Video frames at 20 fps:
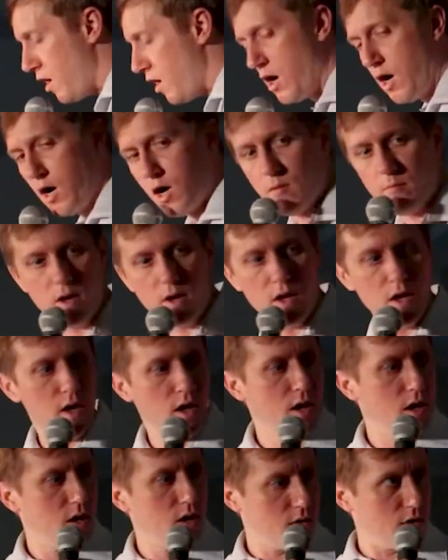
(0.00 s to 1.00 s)
How
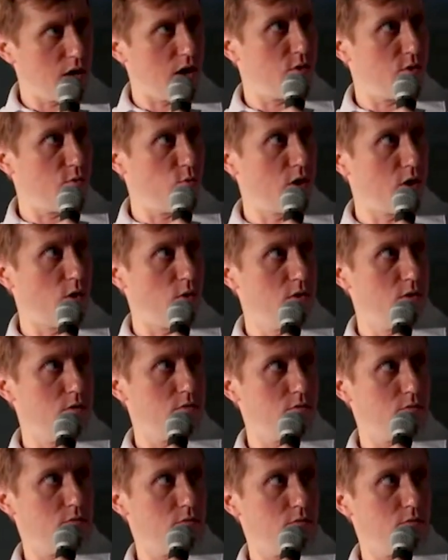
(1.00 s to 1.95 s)
we going?